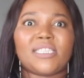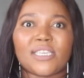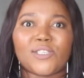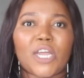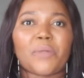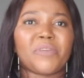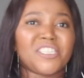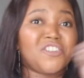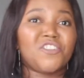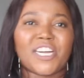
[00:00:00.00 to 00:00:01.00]
does not mean
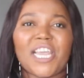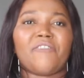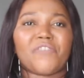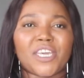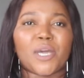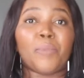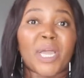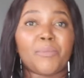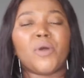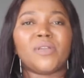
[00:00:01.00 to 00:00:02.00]
not having a
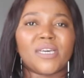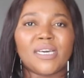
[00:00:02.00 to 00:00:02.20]
bipolar,